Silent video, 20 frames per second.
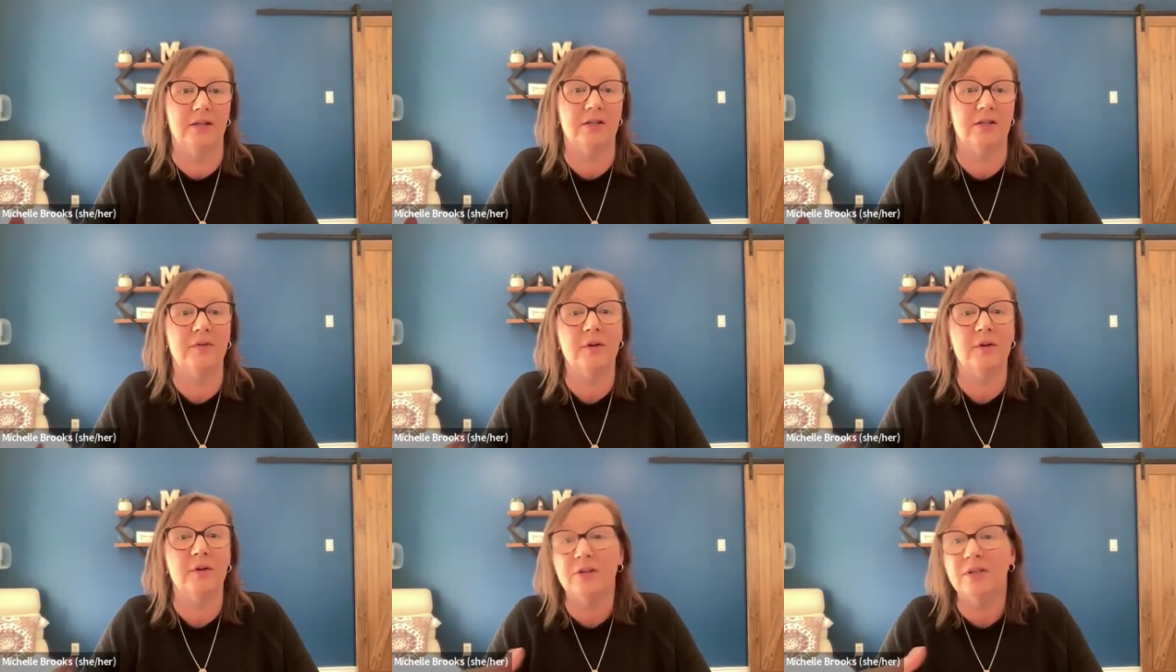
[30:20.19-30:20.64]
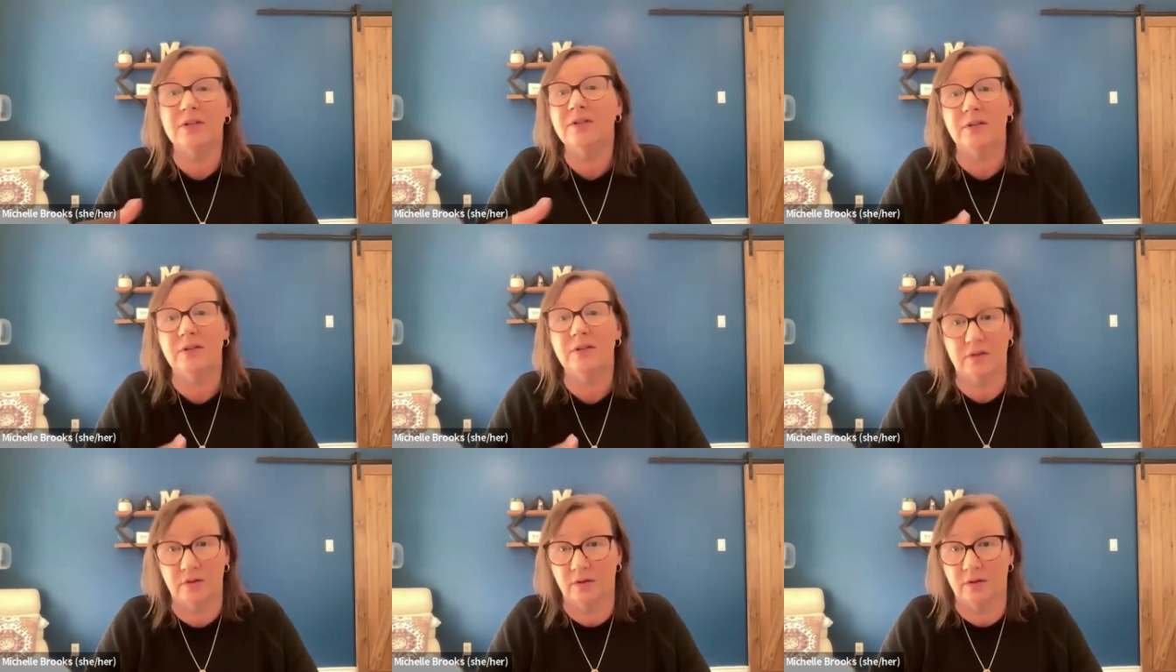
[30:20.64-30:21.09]
Because if you just
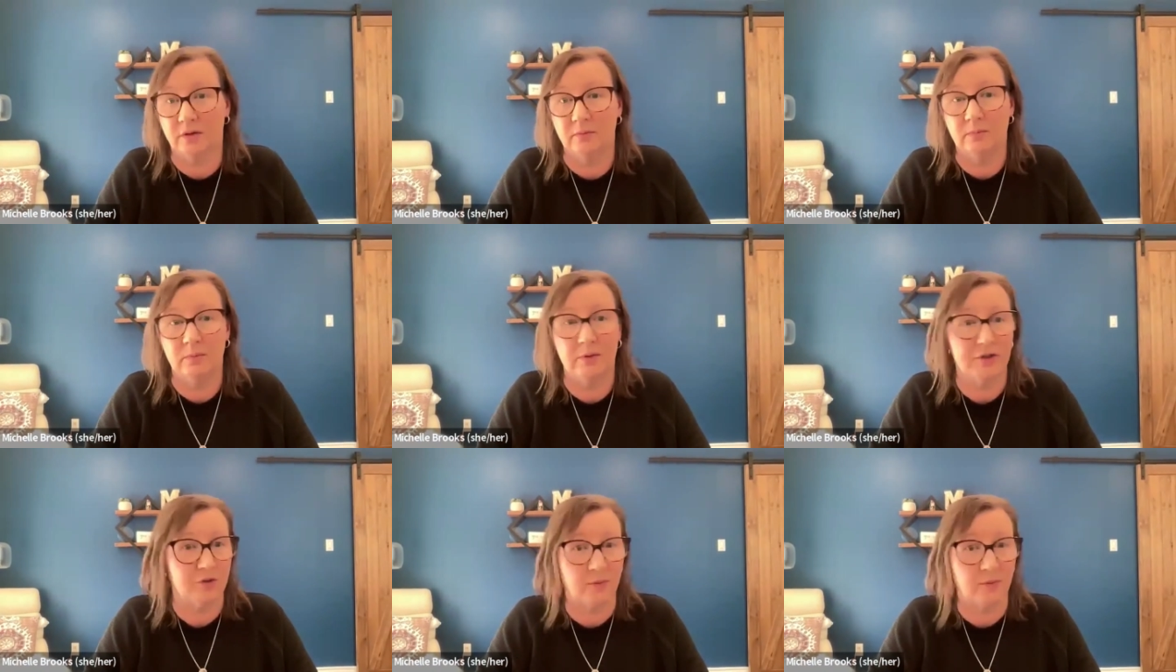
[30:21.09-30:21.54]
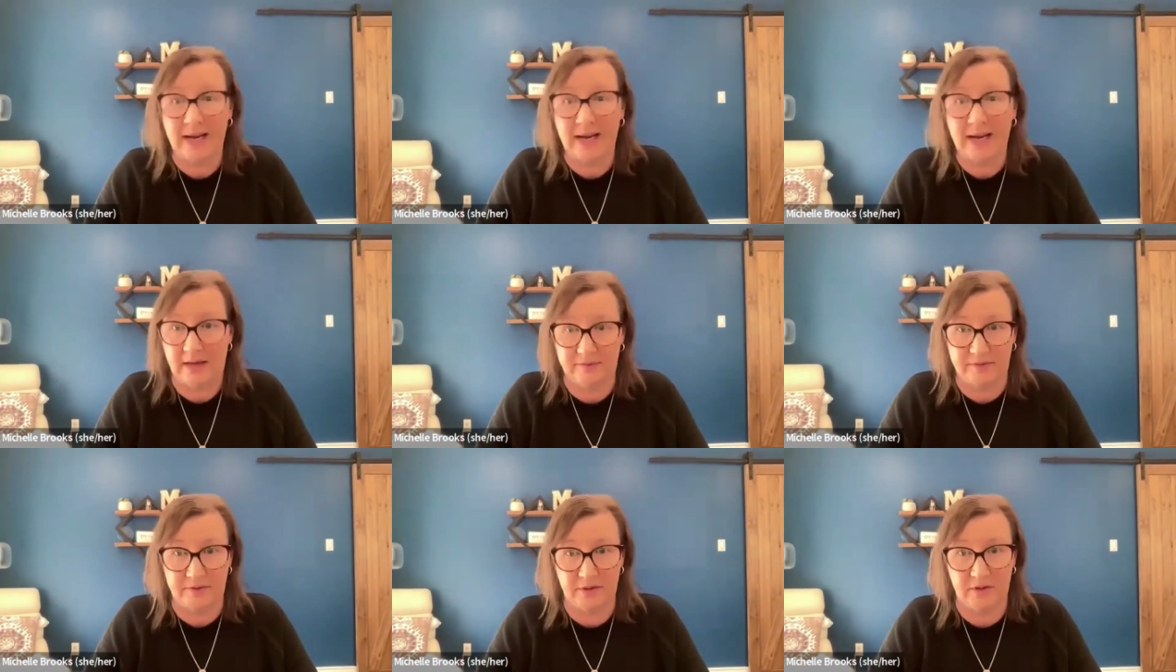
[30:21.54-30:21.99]
assume, which we
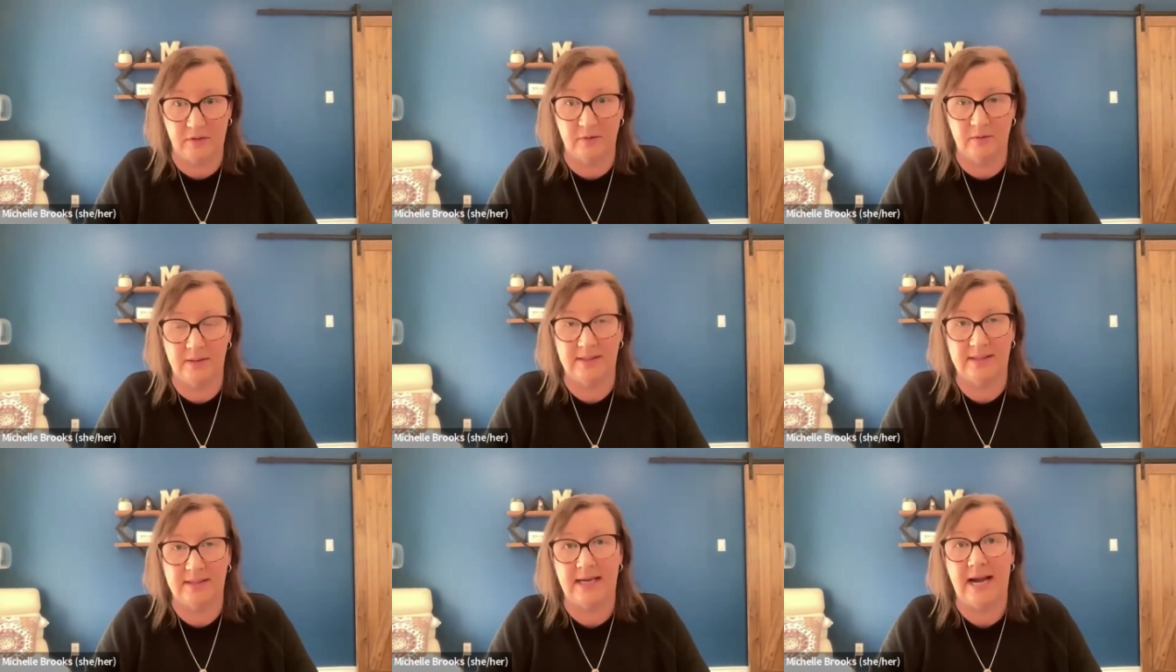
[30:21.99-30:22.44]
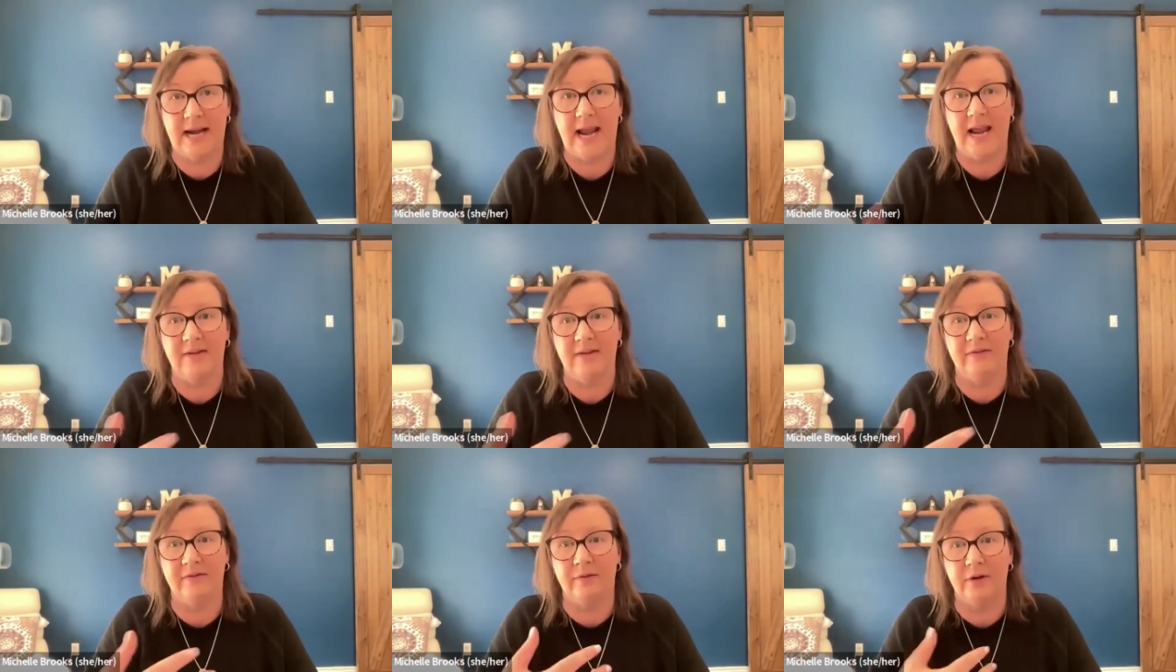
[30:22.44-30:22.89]
have to, is that
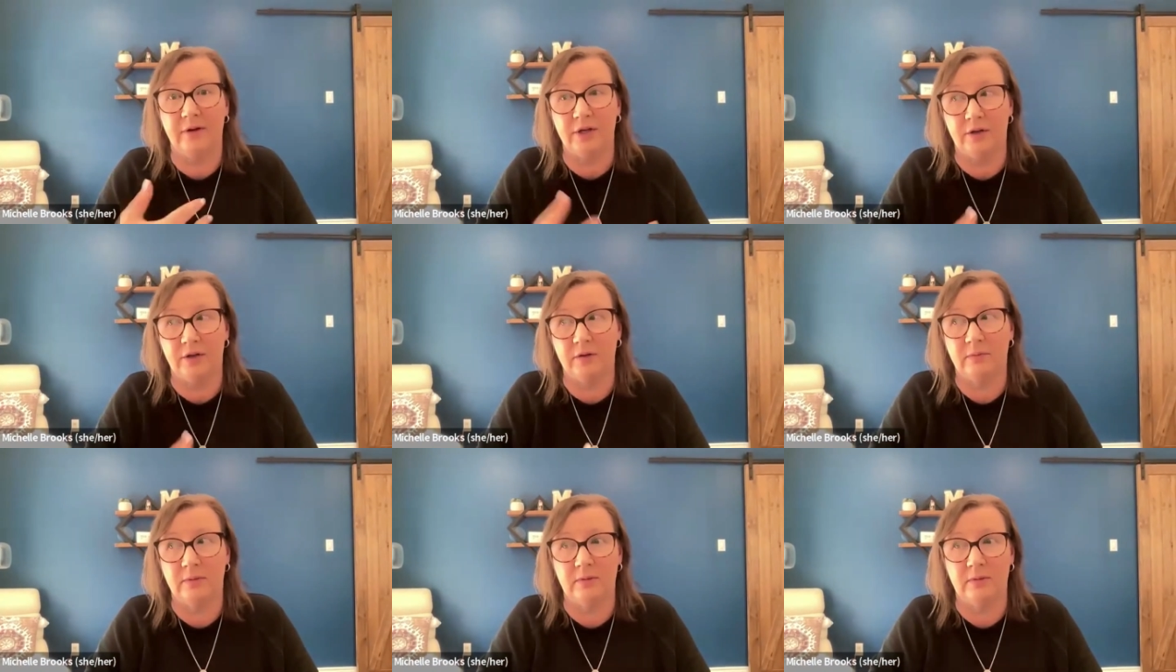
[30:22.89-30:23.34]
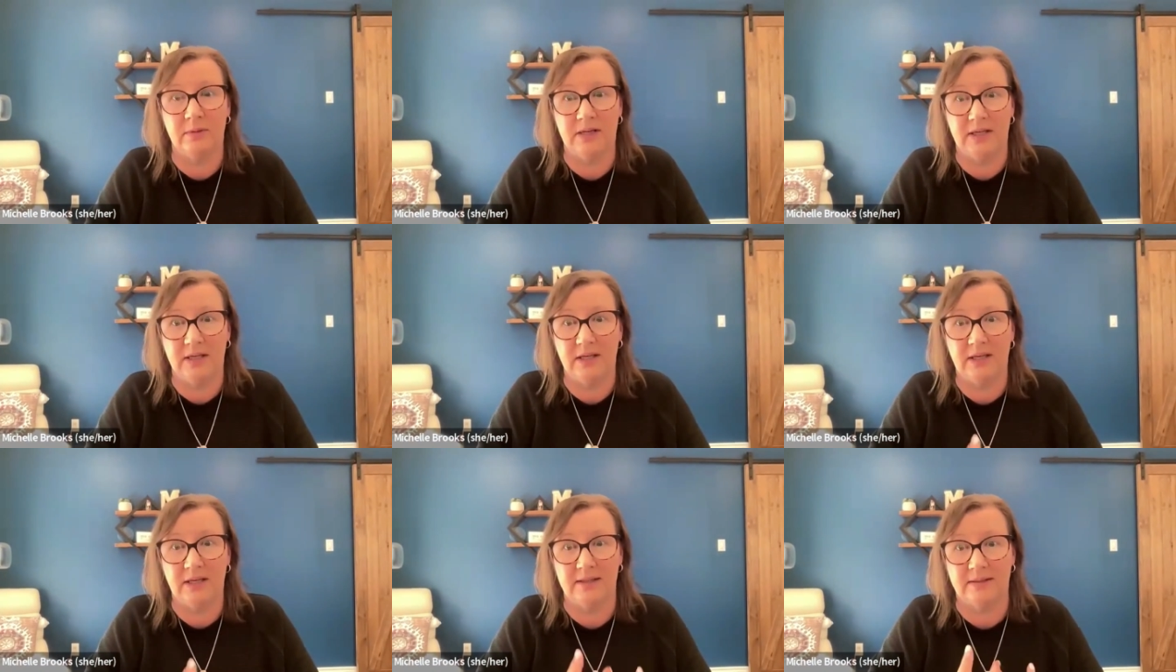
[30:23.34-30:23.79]
every human
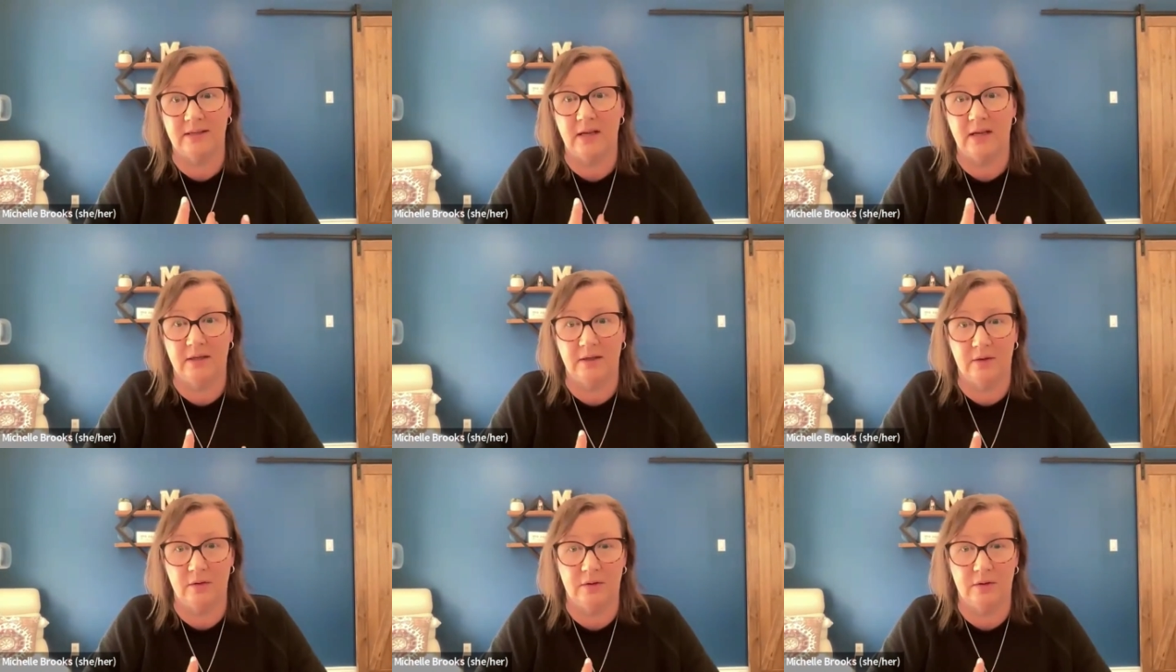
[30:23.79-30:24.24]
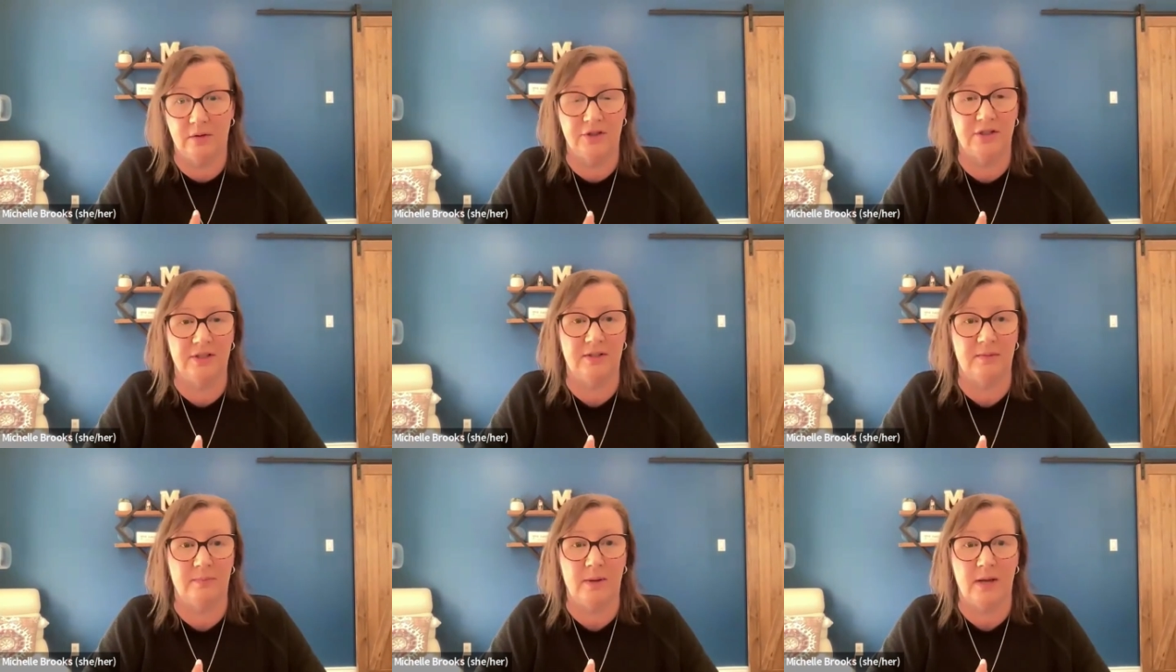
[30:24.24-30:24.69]
being has
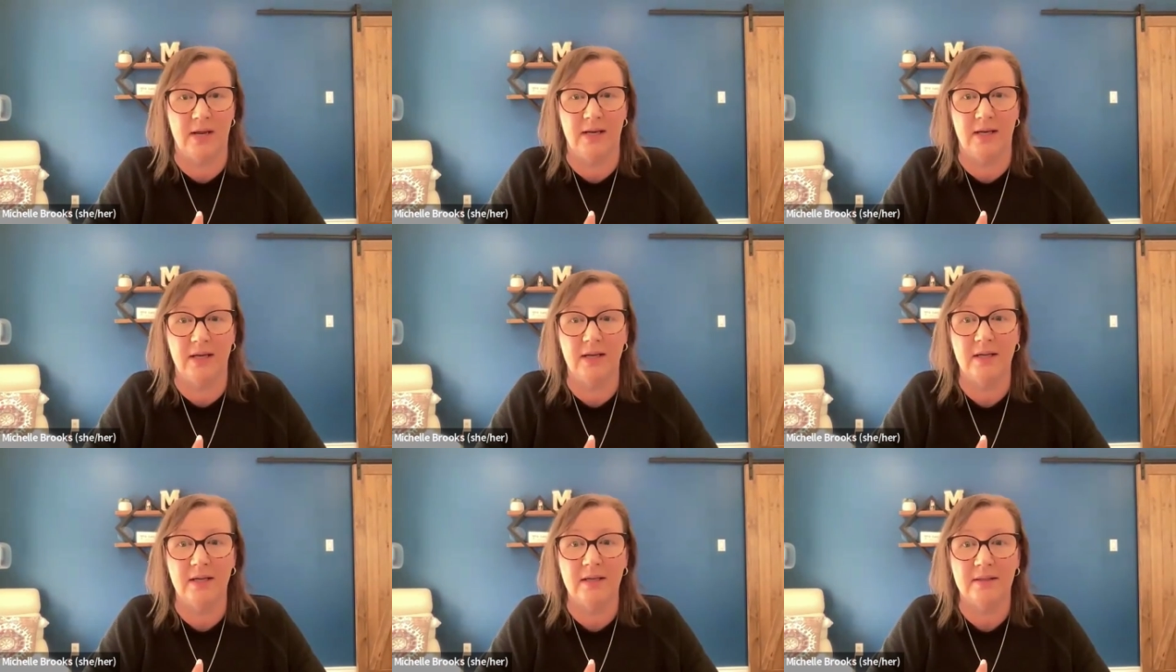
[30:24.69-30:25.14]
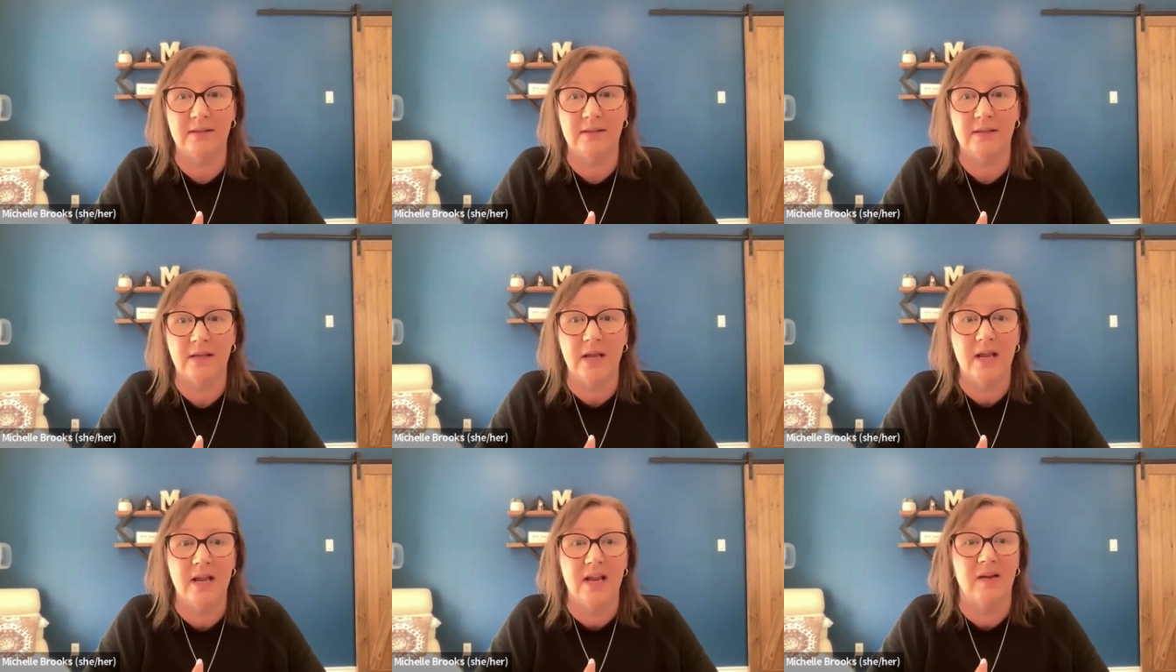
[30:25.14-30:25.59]
unconscious bias,
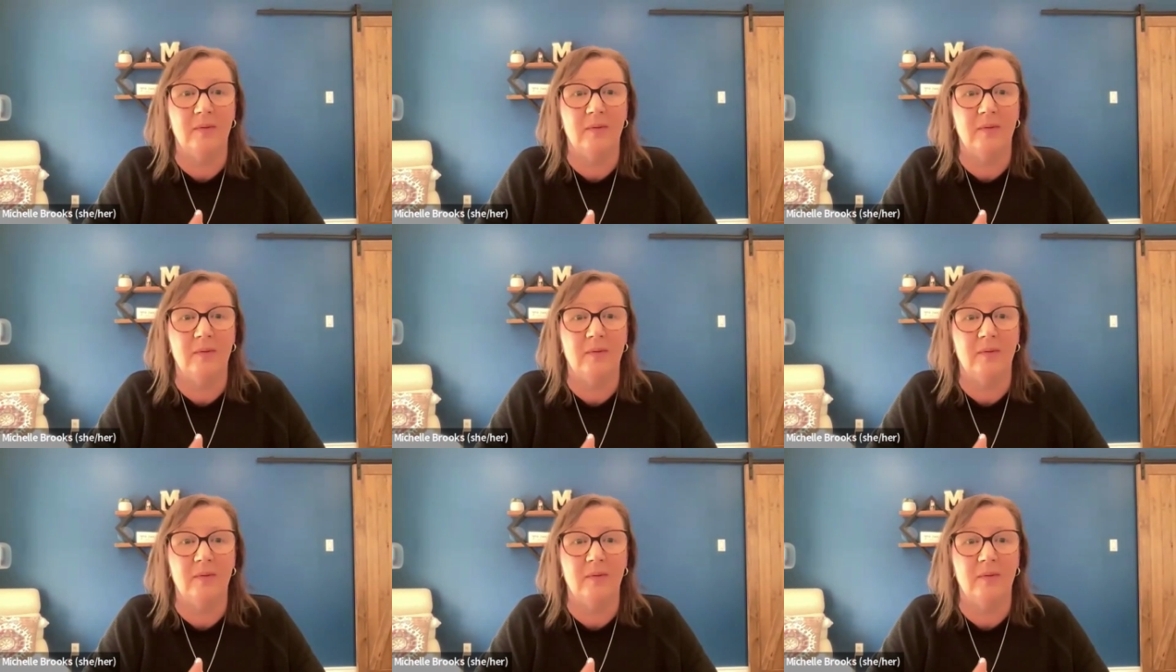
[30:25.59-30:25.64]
